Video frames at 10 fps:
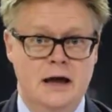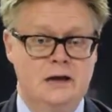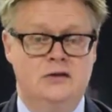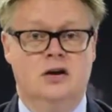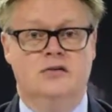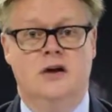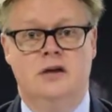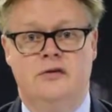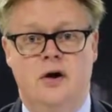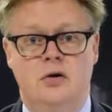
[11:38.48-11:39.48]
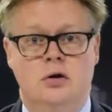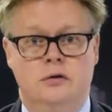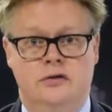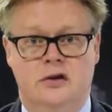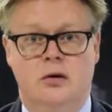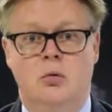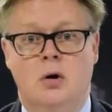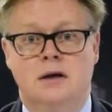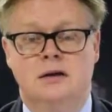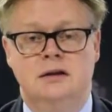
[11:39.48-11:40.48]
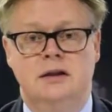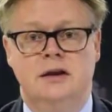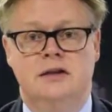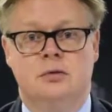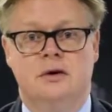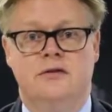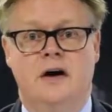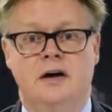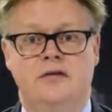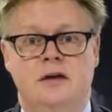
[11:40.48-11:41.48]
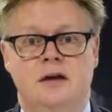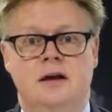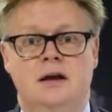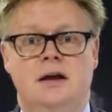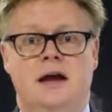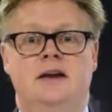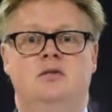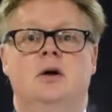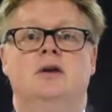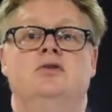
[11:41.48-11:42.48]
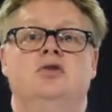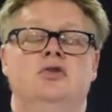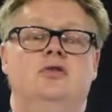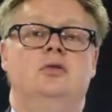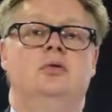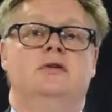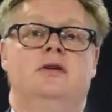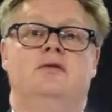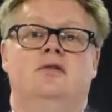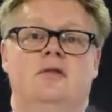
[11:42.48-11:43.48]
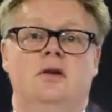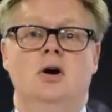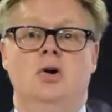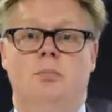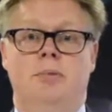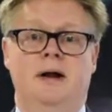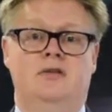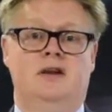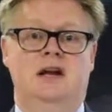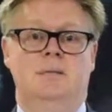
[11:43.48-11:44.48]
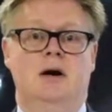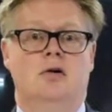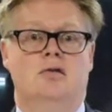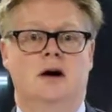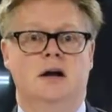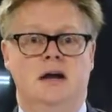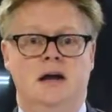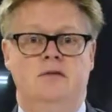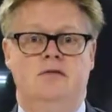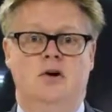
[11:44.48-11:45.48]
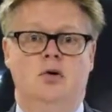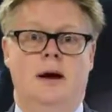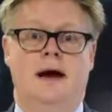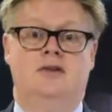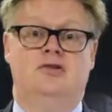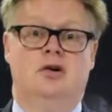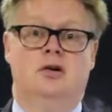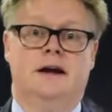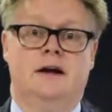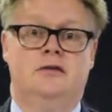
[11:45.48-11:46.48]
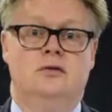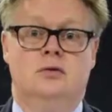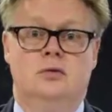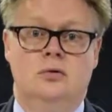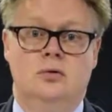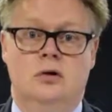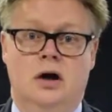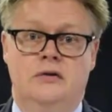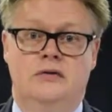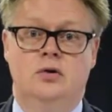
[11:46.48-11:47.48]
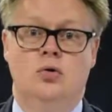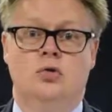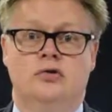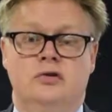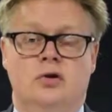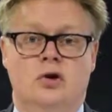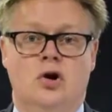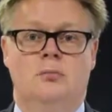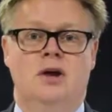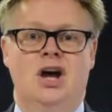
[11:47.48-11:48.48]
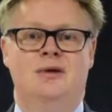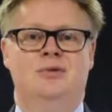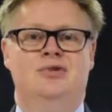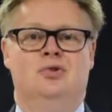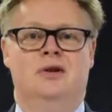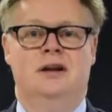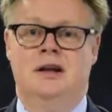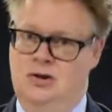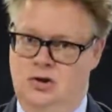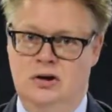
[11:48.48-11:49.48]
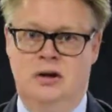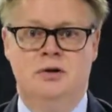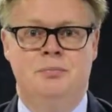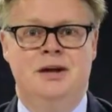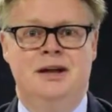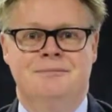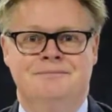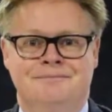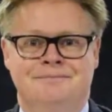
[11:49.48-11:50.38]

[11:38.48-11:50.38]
Get in touch via the phone on 01935 812277, or ping us an email via info@charterhouse-auction.com. Hope you enjoyed it, and good luck with the bidding.